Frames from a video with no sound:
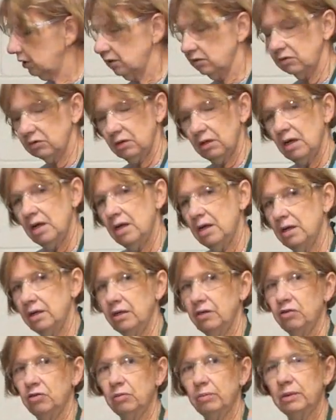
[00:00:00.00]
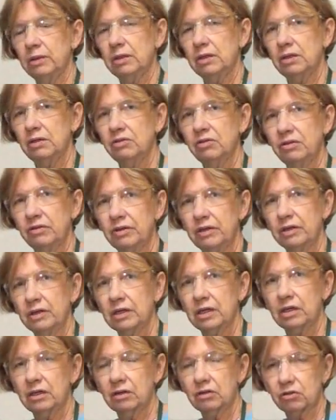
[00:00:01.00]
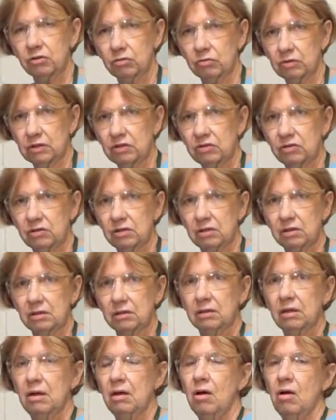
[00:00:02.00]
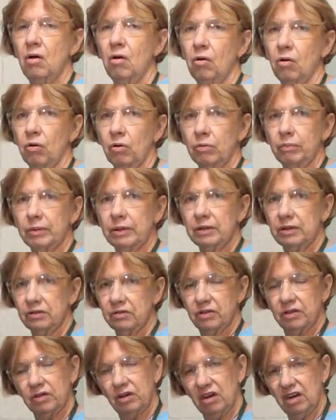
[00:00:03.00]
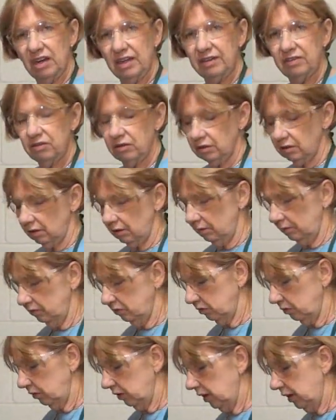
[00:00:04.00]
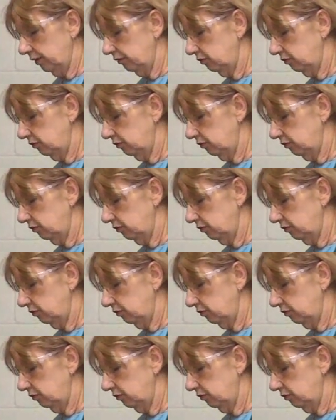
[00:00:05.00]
waste, either because of their characteristic or because they're listed. So they